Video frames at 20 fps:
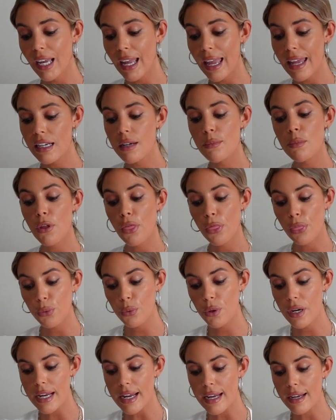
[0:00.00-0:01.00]
And number
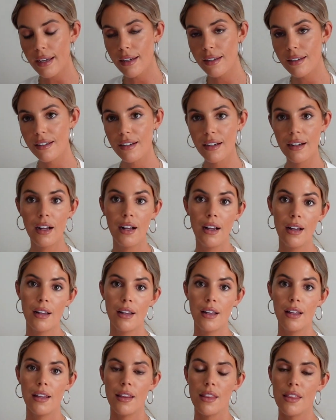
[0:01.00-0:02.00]
three,
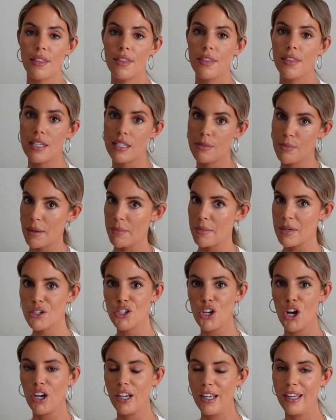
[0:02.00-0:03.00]
this might be
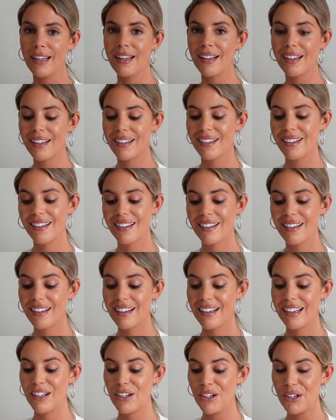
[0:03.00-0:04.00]
shocking
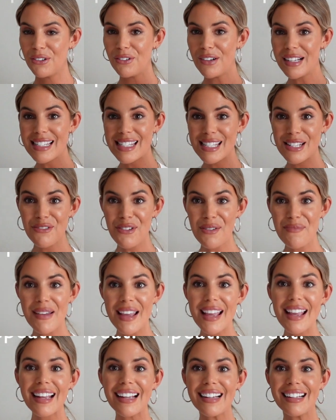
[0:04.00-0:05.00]
rinse and
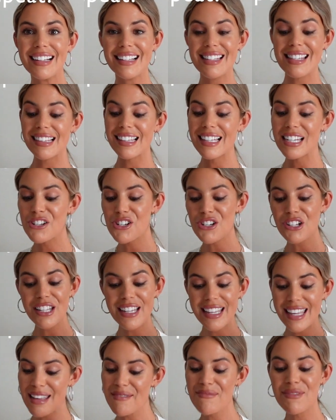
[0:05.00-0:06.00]
repeat. It's
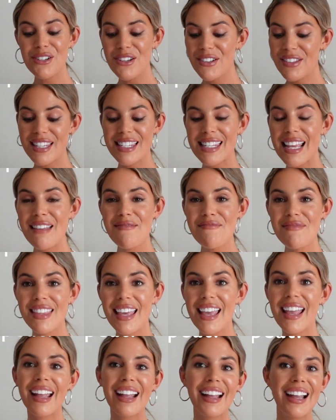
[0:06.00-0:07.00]
literally keep doing the same
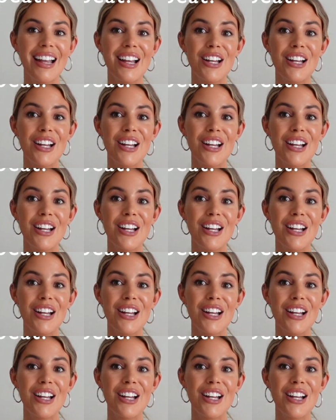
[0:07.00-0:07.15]
thing